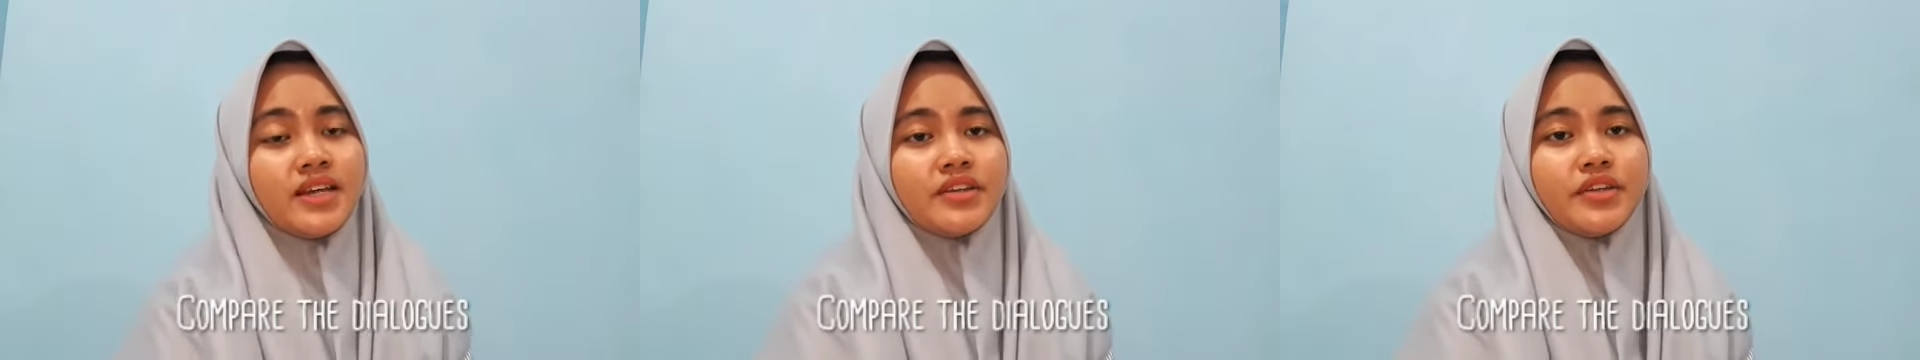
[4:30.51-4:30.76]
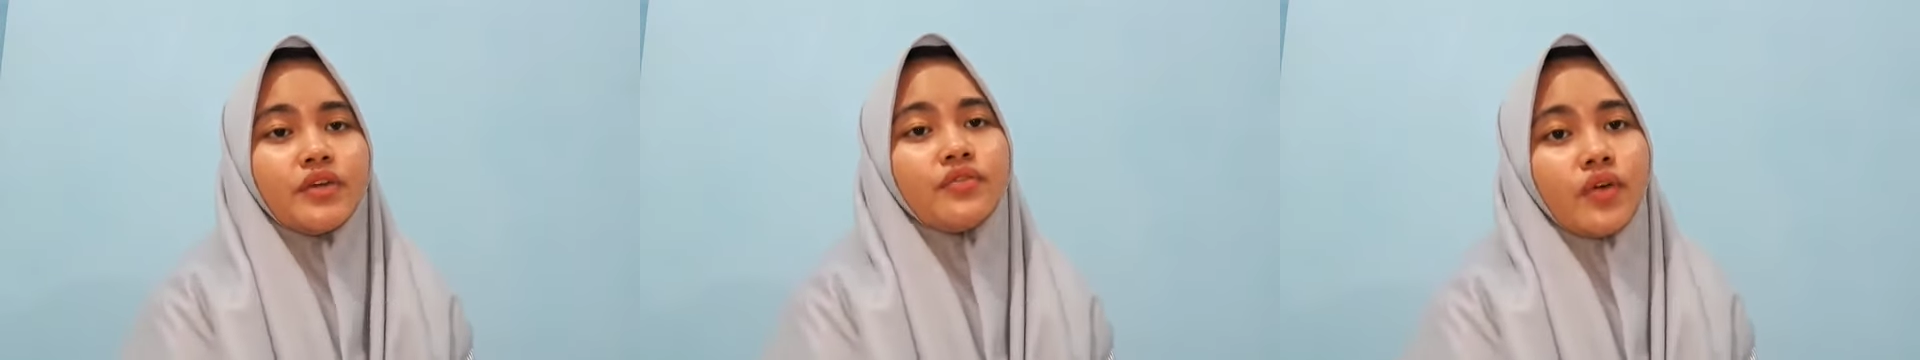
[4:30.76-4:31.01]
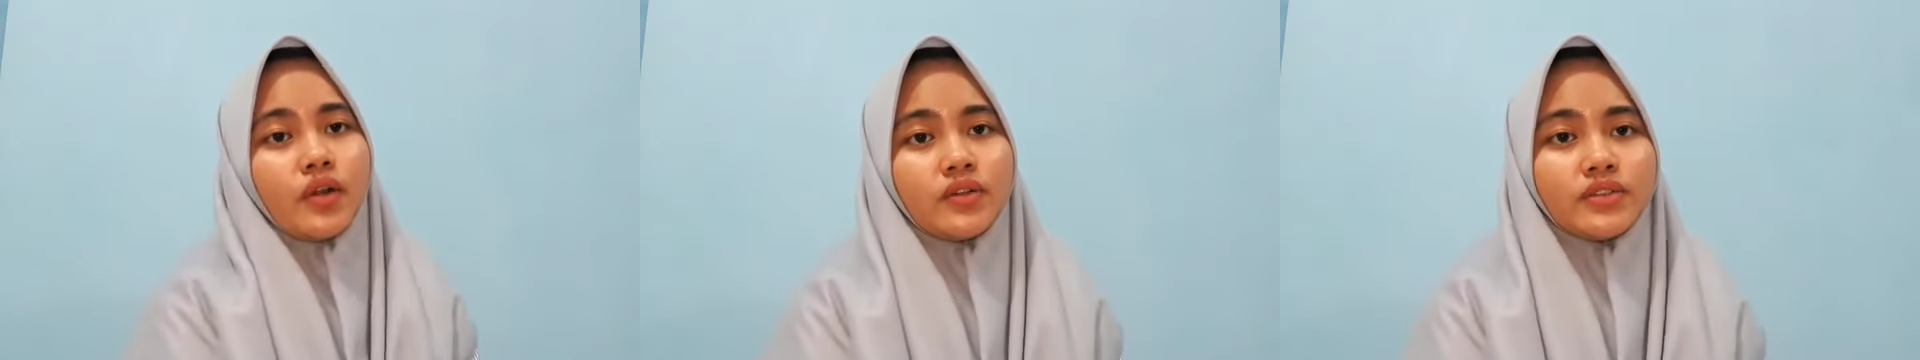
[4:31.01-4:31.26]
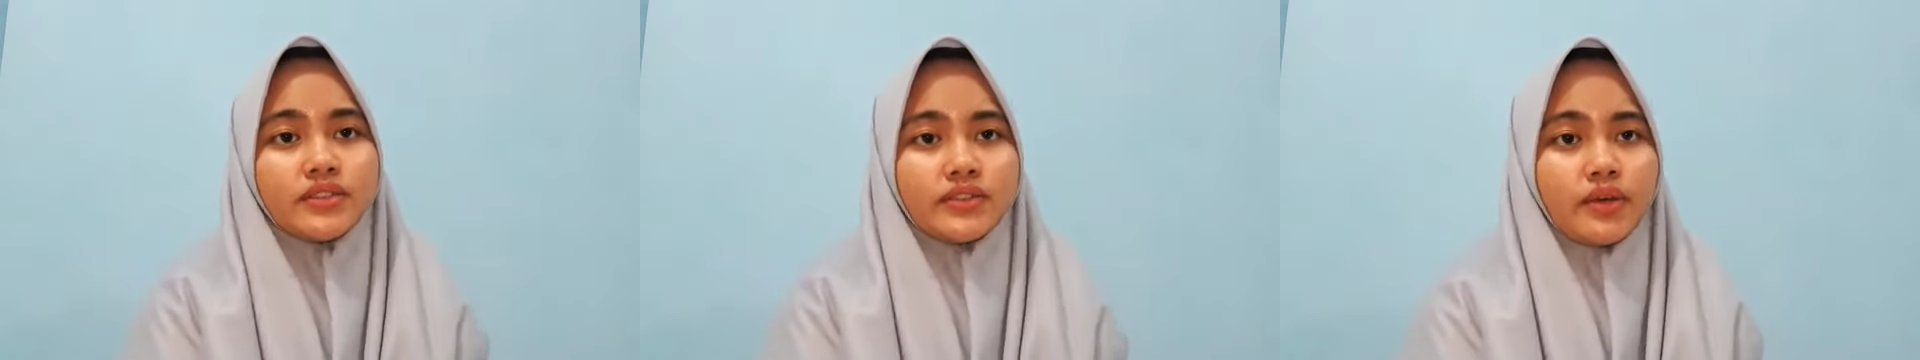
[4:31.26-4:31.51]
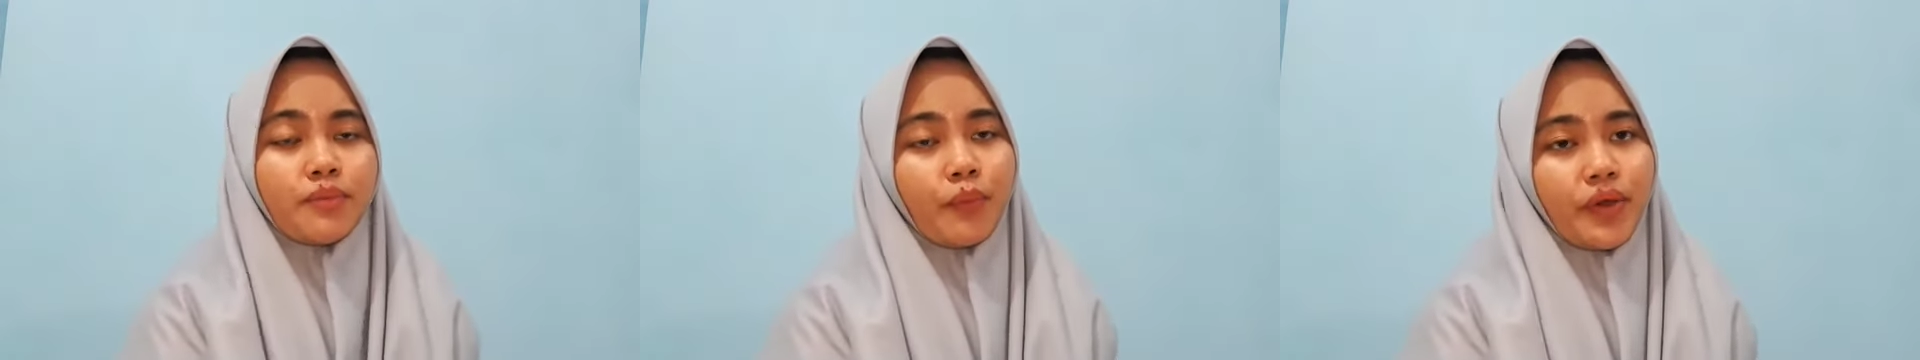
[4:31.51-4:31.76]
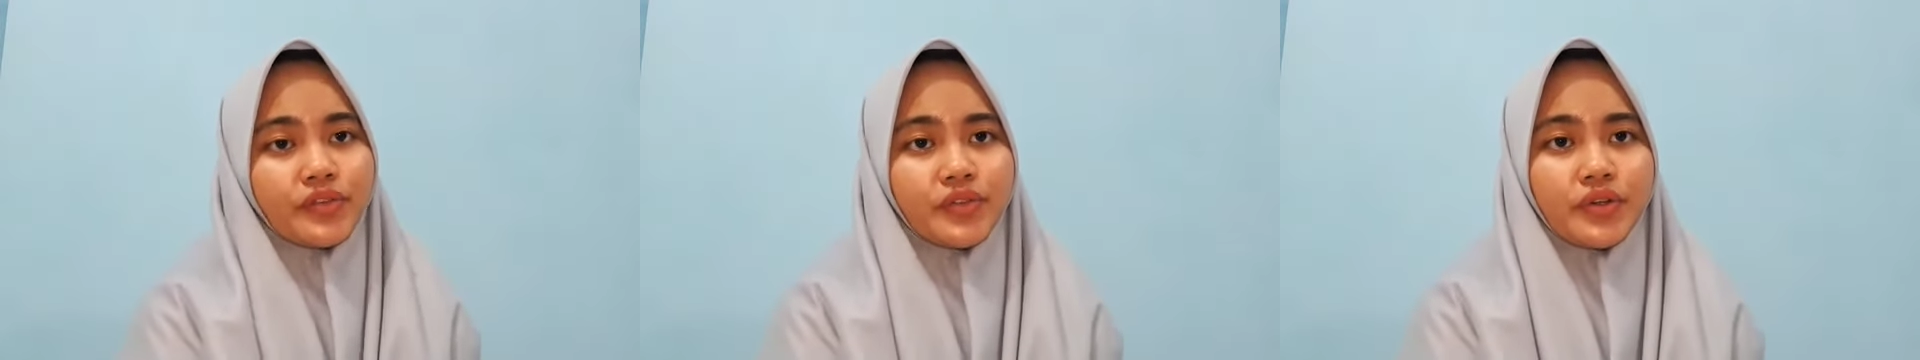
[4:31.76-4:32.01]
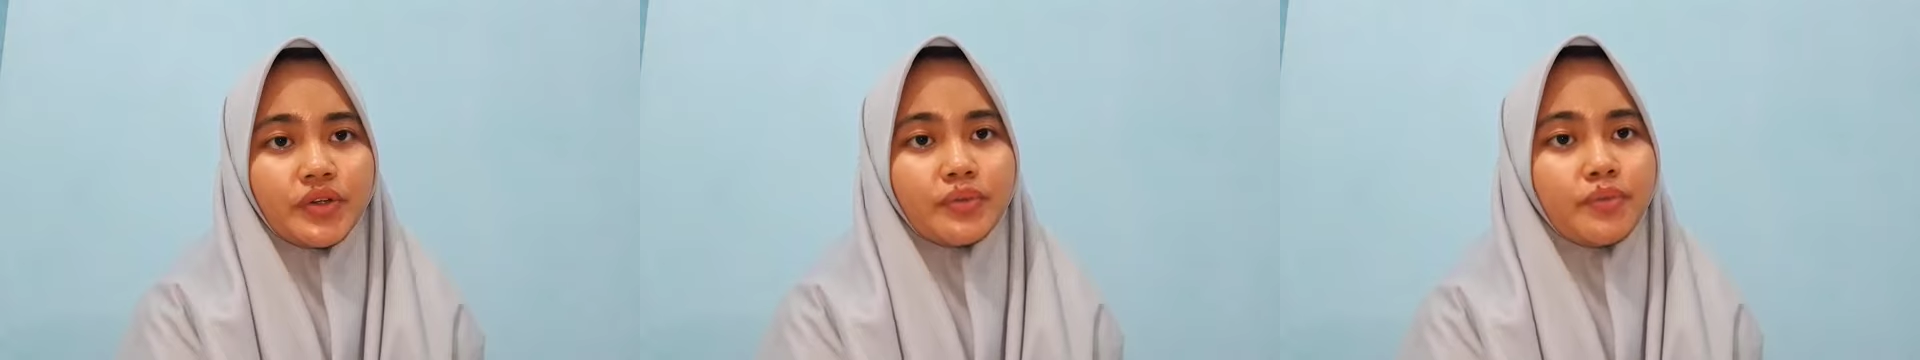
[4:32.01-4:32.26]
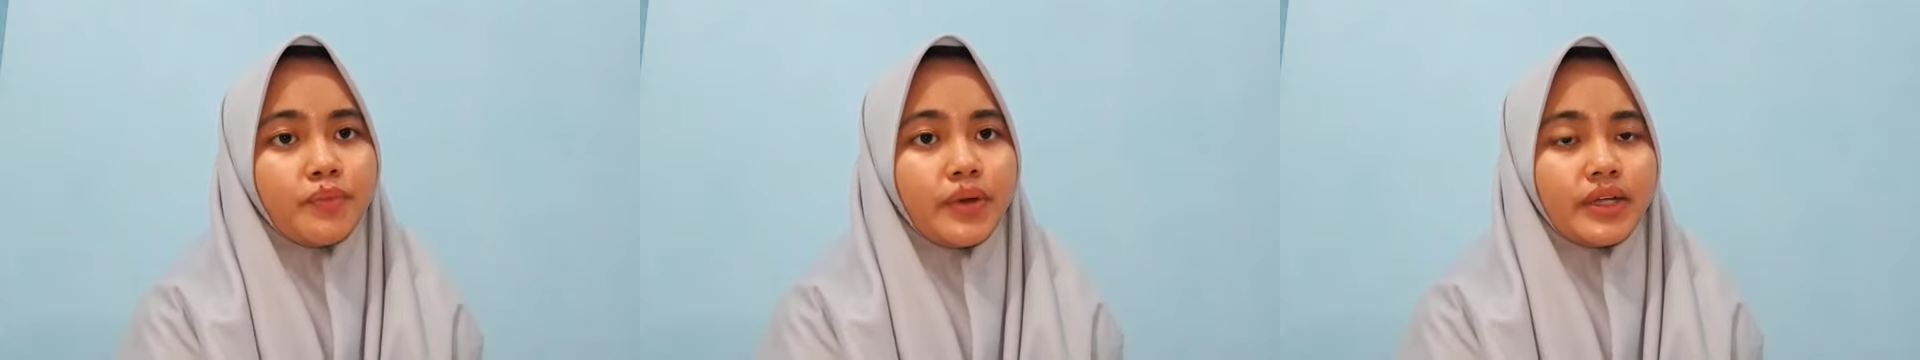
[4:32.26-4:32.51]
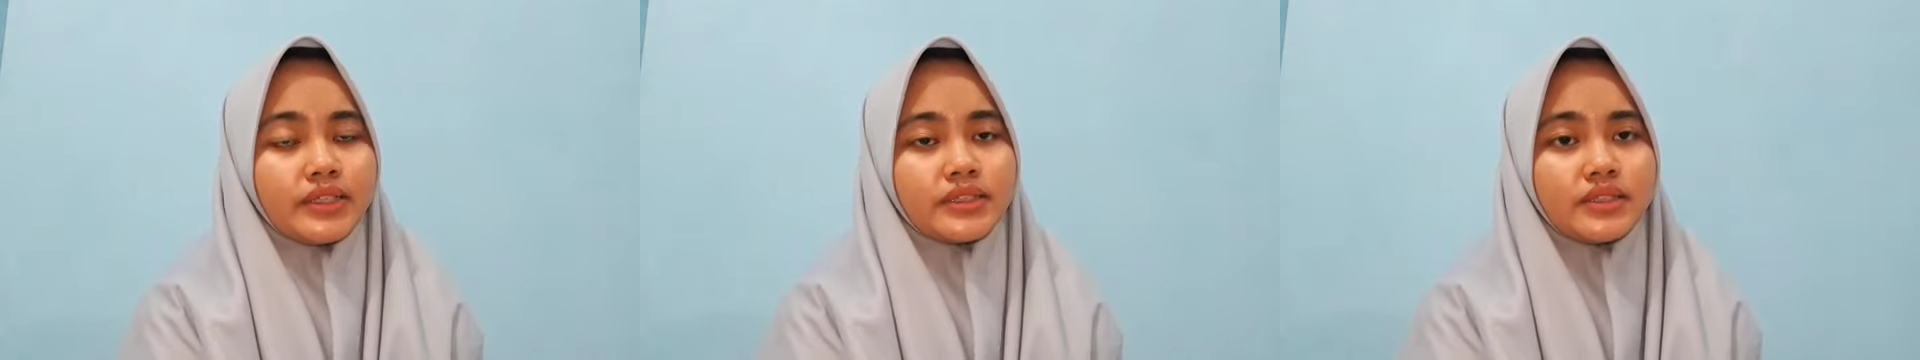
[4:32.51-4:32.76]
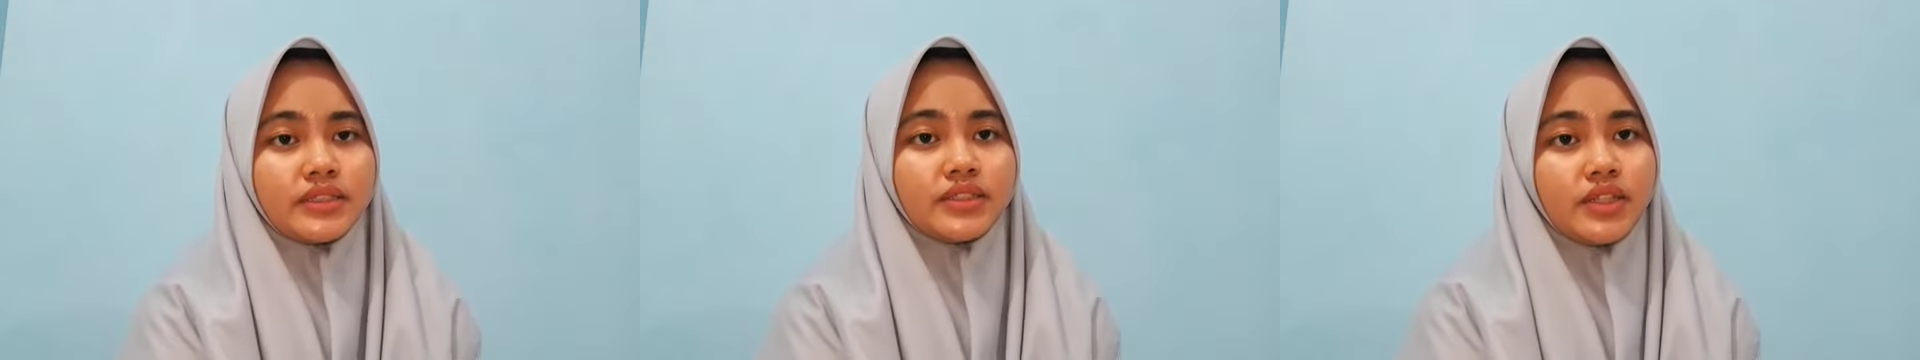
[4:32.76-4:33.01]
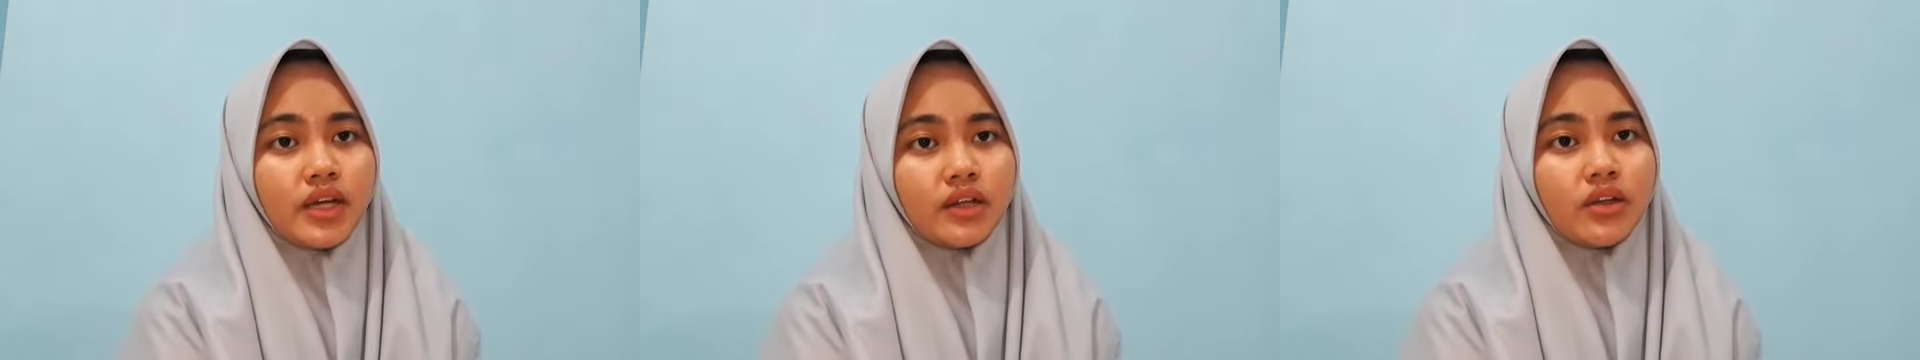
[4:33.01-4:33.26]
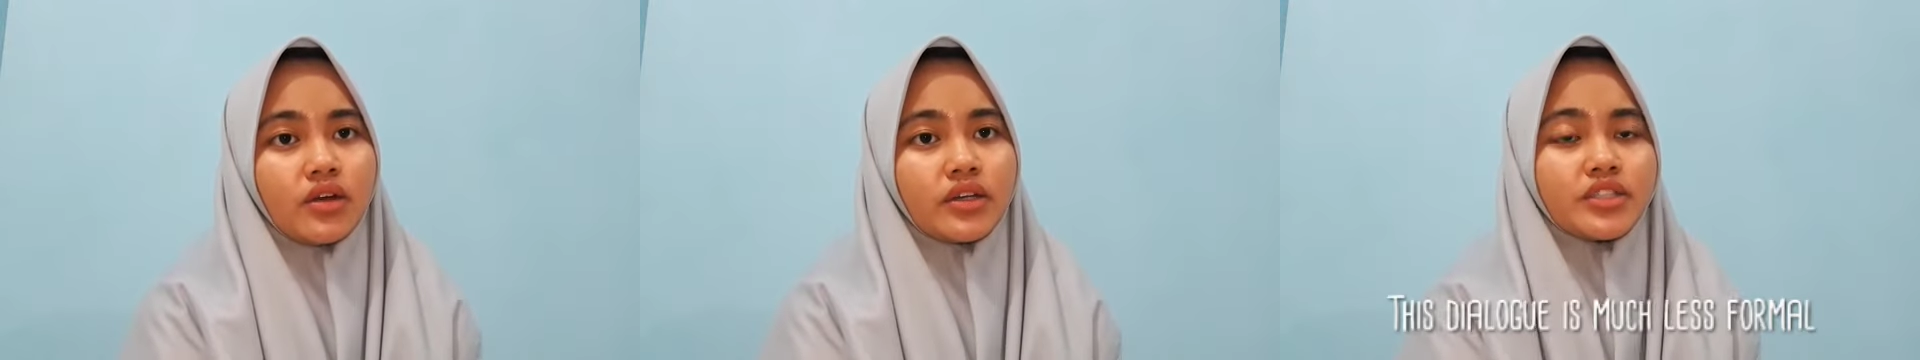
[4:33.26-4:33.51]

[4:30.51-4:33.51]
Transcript: They follow the same pattern, but this dialogue